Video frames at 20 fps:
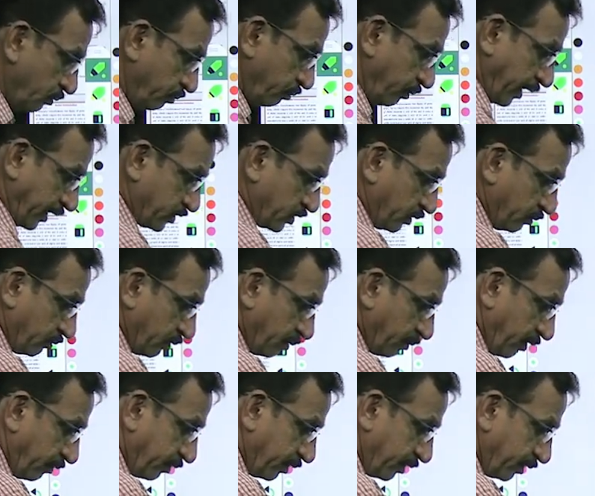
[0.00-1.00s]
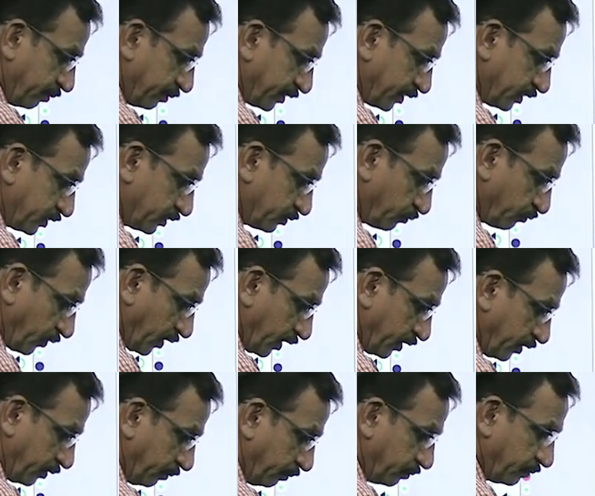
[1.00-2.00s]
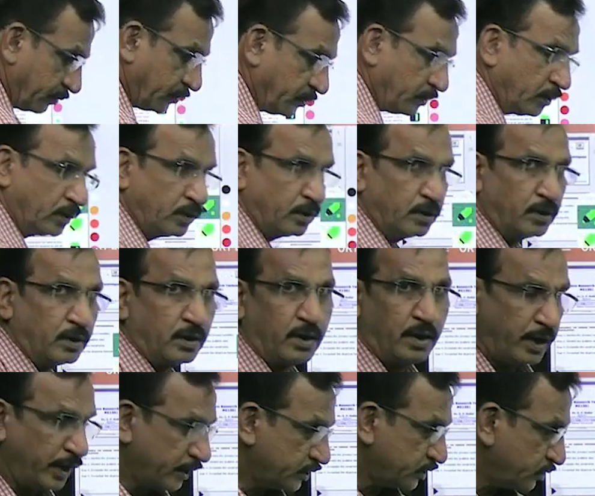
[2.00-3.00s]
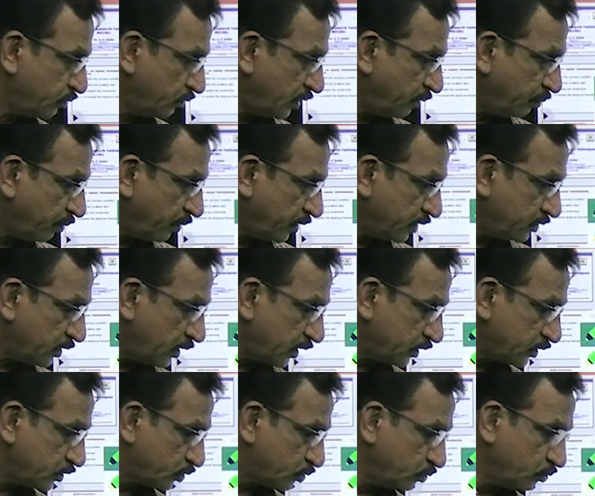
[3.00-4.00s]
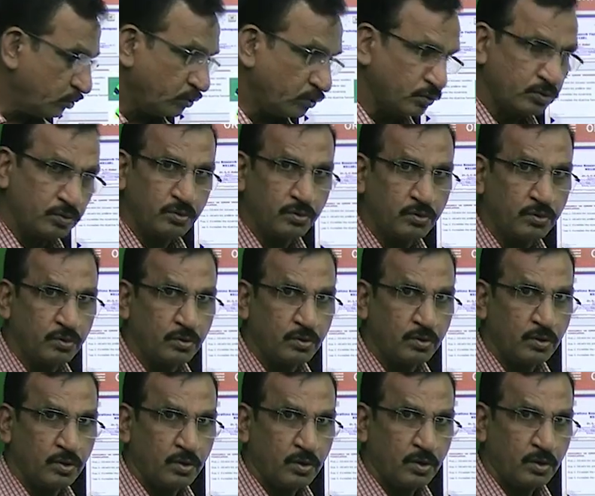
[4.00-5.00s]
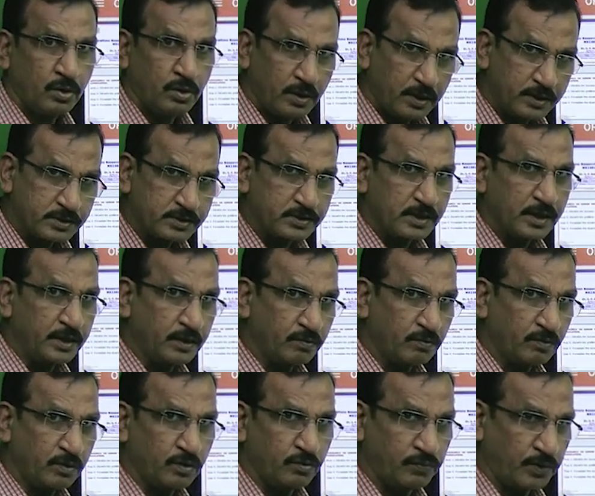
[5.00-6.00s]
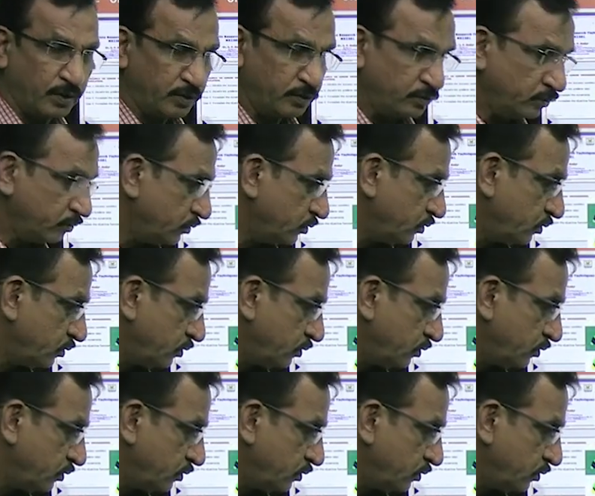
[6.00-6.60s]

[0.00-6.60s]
maximum availability is 5, x1 plus x2 less than equal to 5.